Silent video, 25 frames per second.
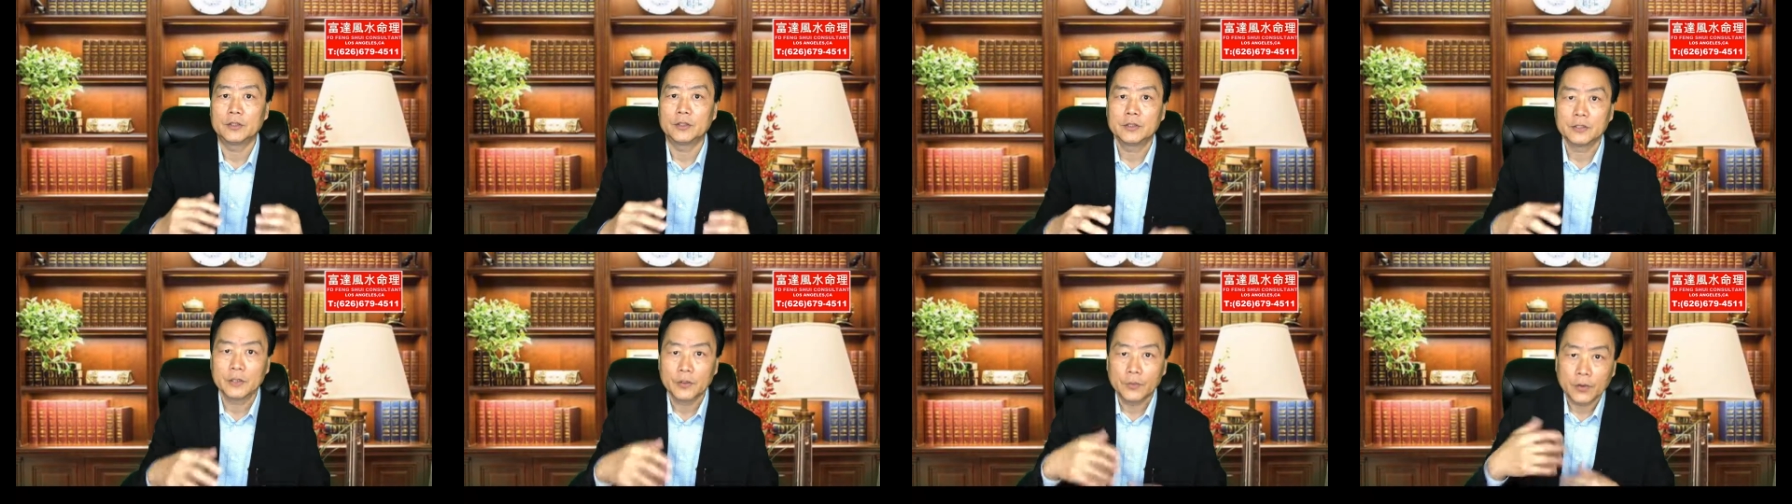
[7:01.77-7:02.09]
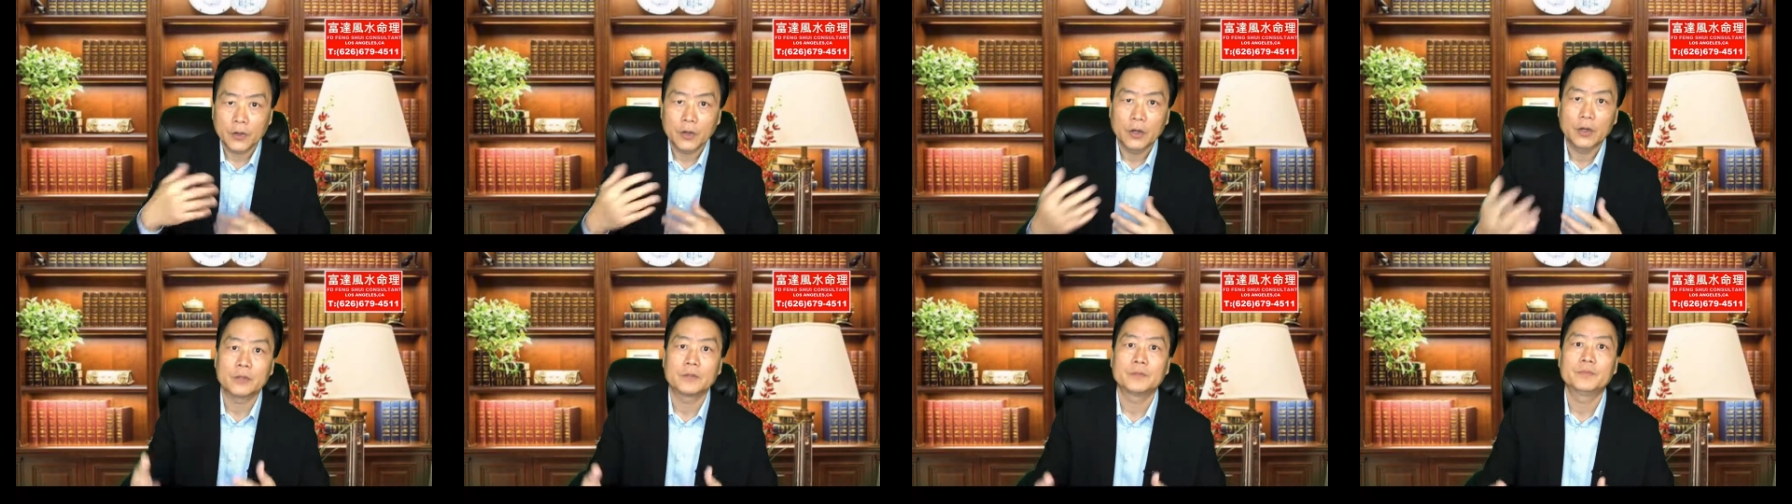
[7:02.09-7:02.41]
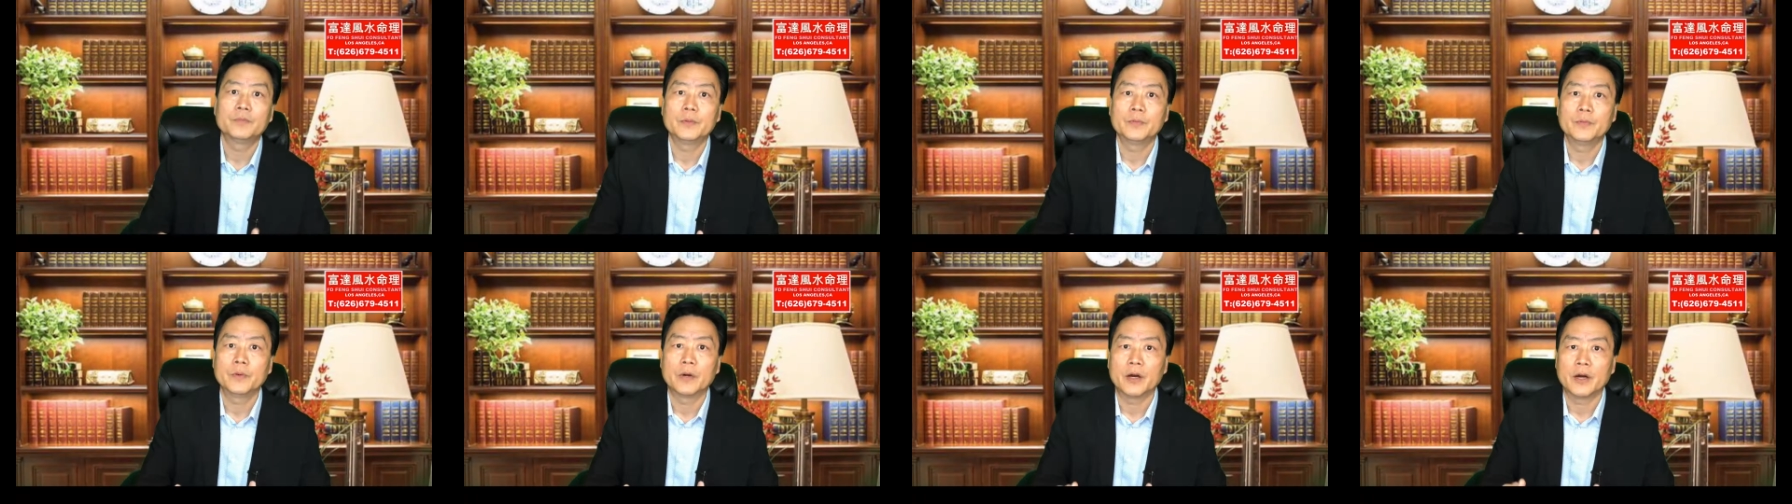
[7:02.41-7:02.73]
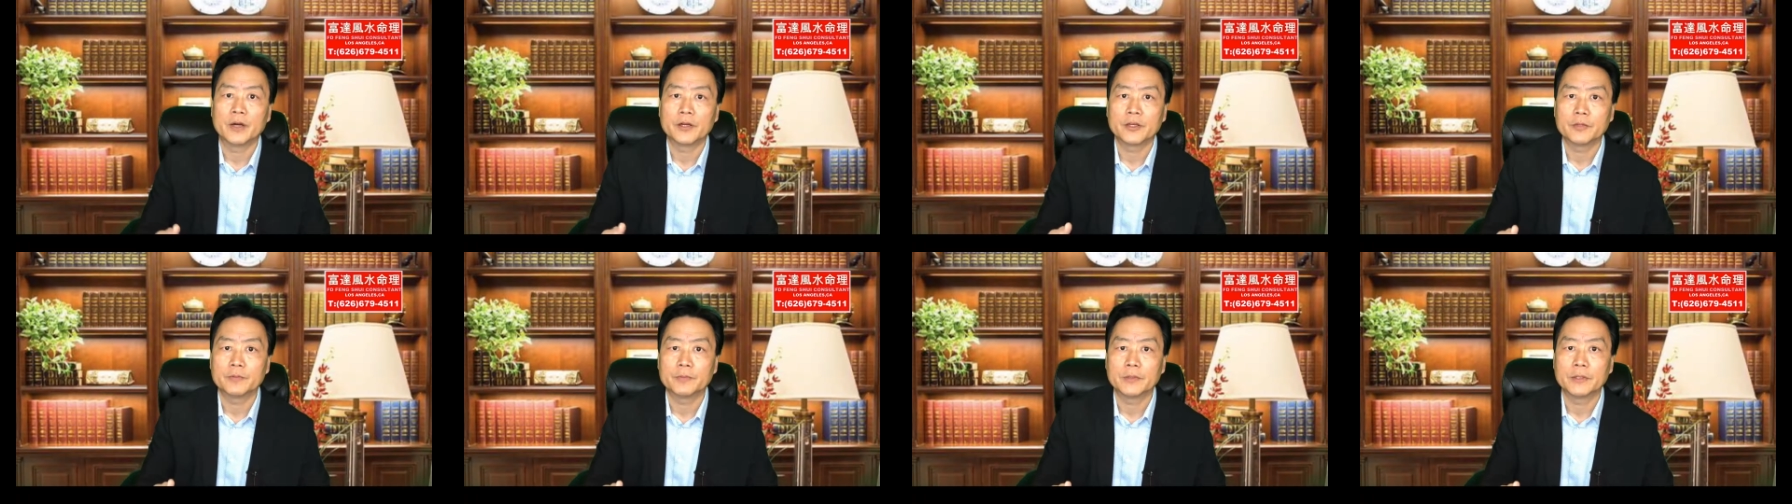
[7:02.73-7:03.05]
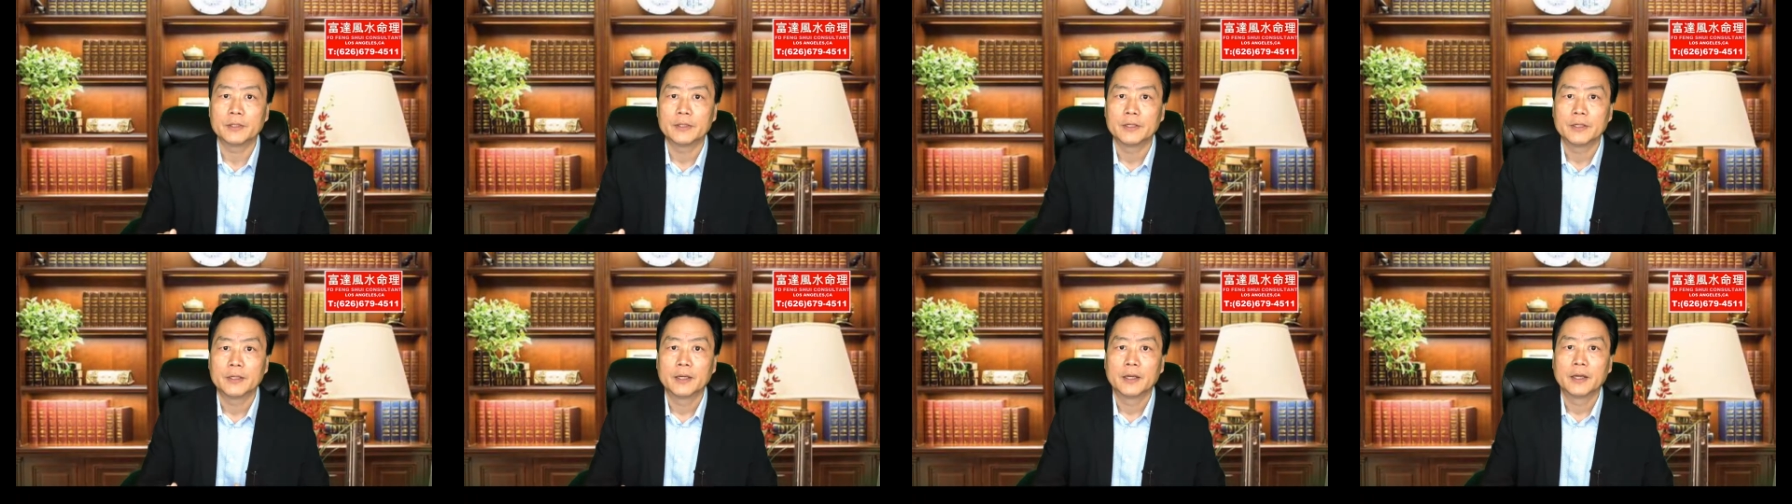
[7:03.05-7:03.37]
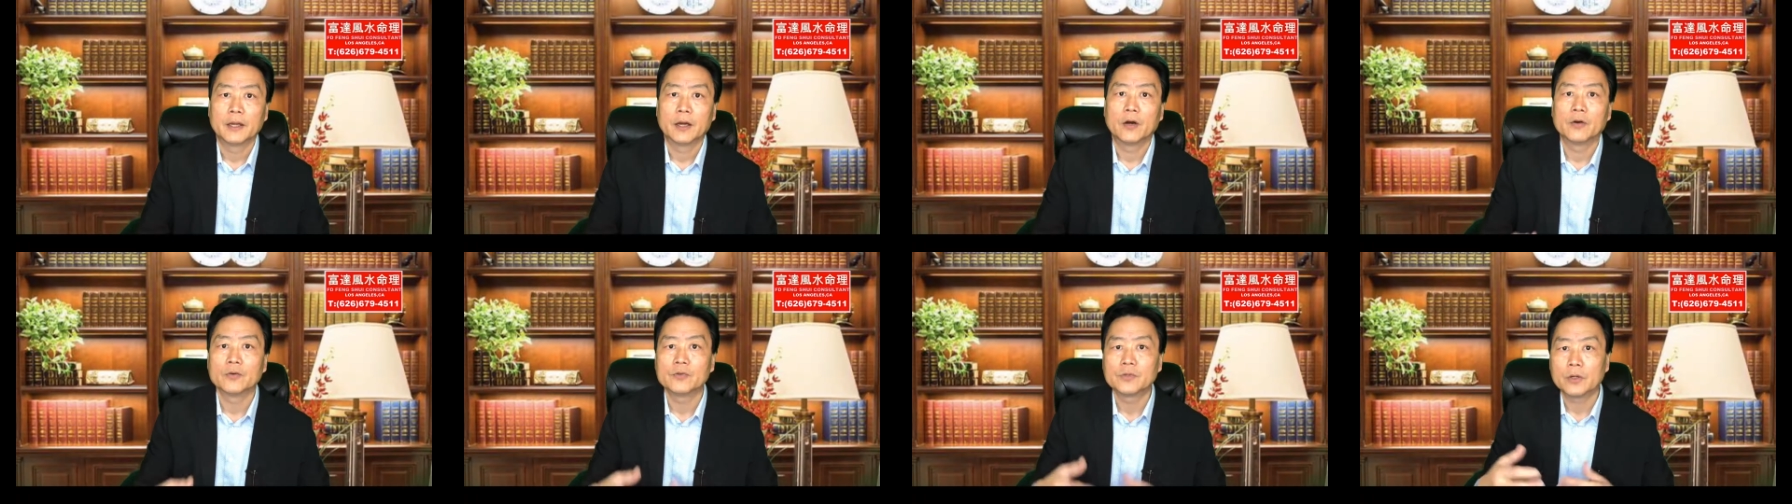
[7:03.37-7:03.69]
they will cause people argument.
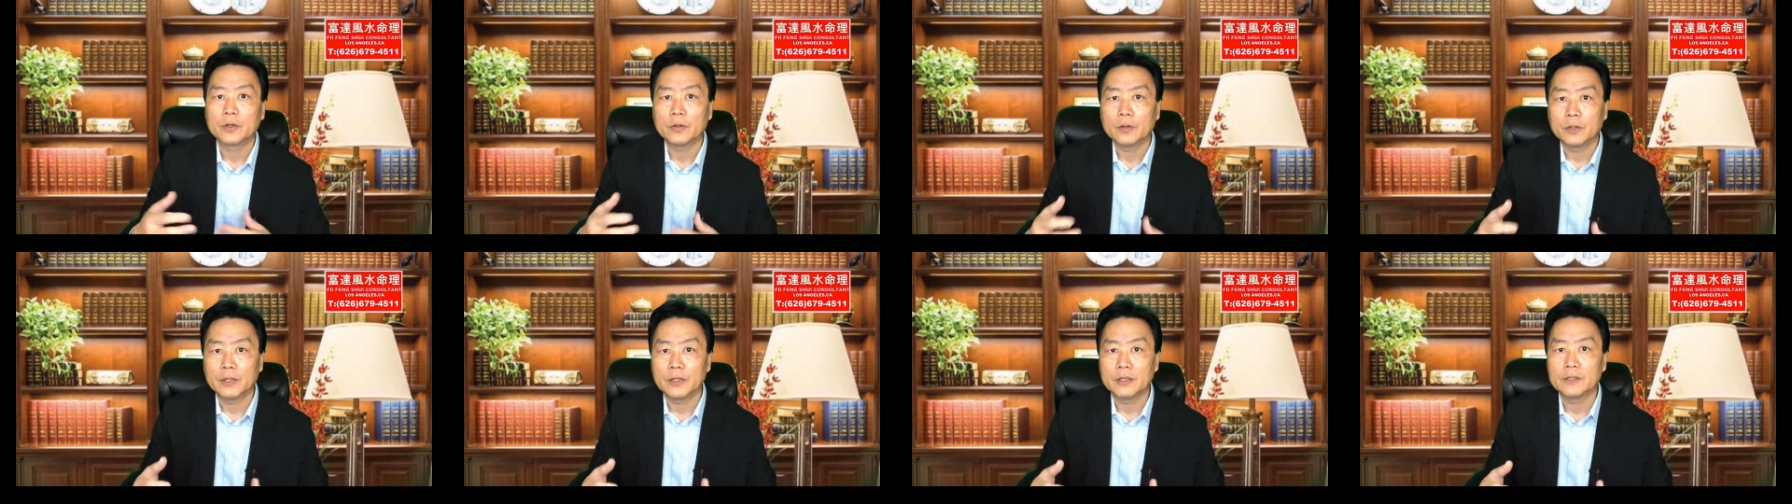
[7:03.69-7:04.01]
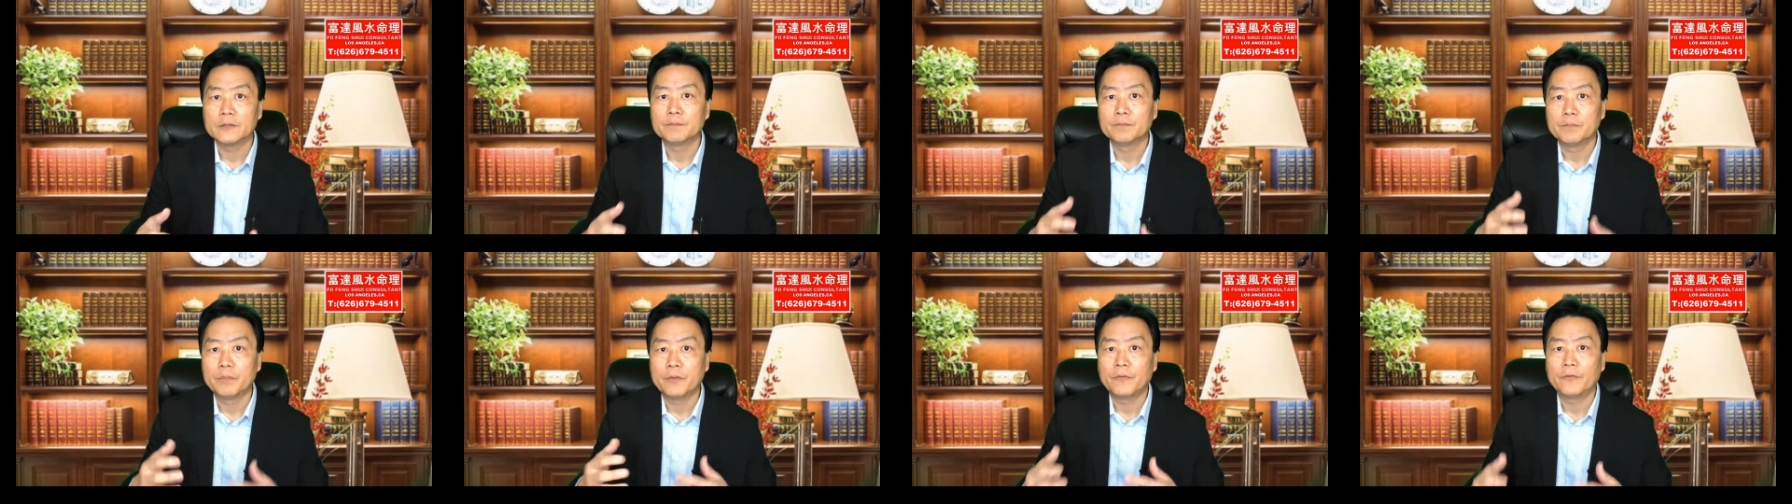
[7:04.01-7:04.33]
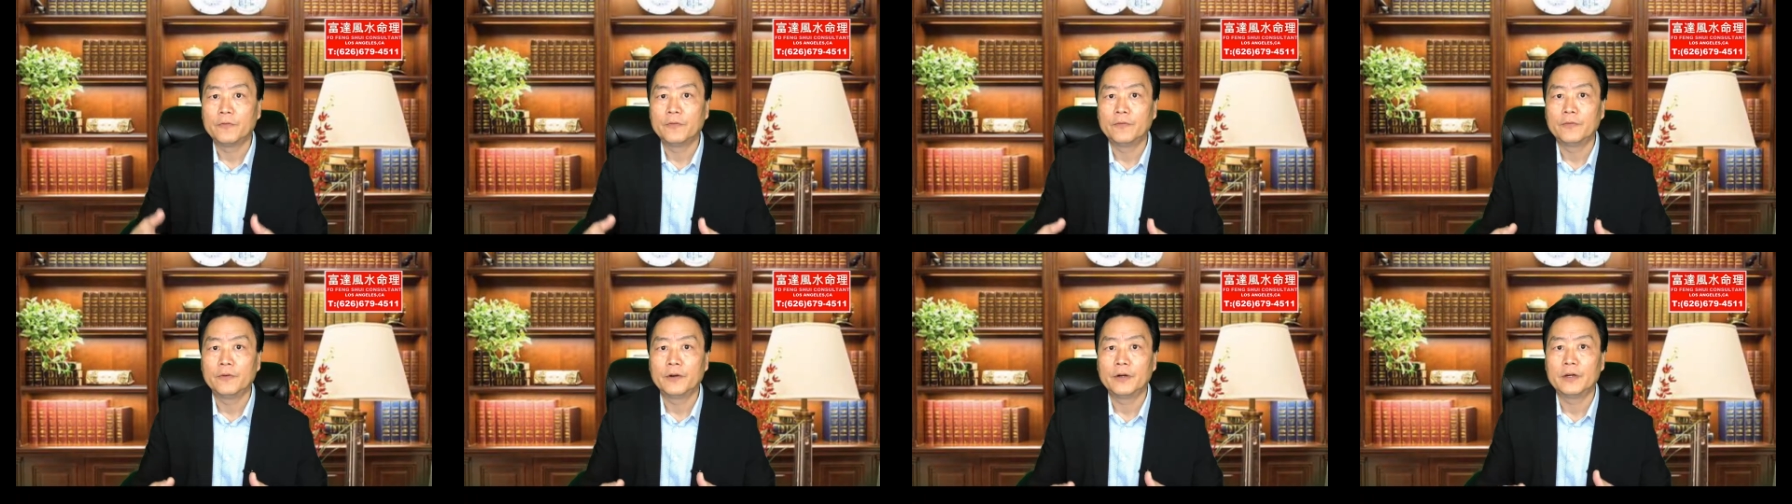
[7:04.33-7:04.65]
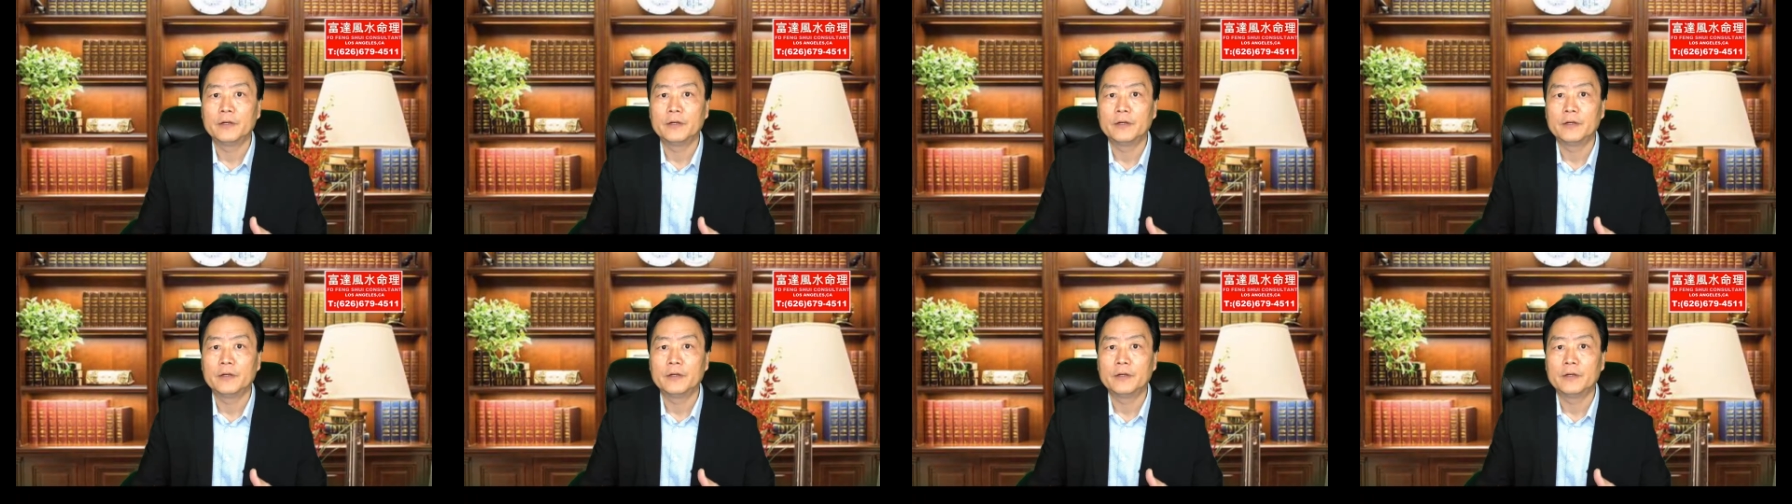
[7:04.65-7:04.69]
Also it's very